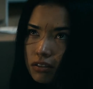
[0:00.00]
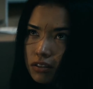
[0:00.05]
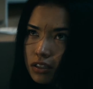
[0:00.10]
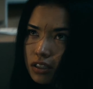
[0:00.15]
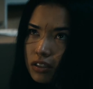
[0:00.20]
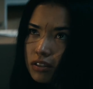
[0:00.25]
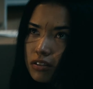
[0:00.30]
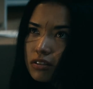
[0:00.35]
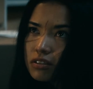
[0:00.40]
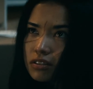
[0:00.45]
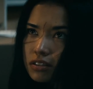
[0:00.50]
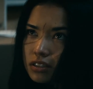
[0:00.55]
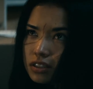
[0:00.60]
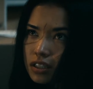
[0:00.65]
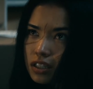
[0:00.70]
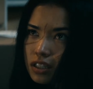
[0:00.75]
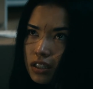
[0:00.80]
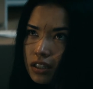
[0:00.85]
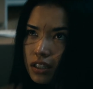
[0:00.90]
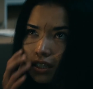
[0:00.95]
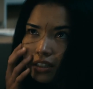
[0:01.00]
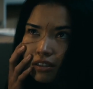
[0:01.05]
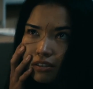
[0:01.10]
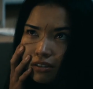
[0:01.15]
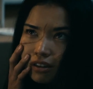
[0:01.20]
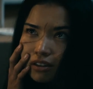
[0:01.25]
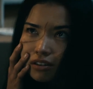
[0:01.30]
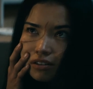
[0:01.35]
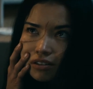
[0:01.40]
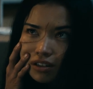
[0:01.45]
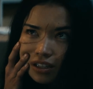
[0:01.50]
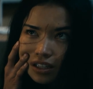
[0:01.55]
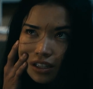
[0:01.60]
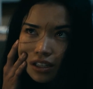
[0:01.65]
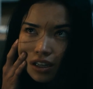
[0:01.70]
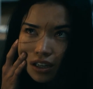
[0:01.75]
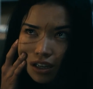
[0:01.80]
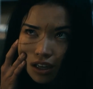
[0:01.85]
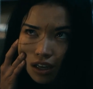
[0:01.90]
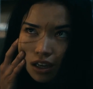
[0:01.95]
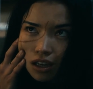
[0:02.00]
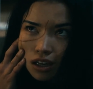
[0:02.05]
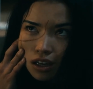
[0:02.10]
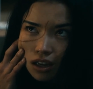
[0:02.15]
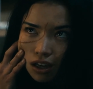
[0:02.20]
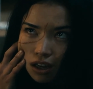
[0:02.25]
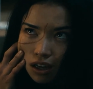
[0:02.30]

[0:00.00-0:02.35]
just as it was done to her as a child.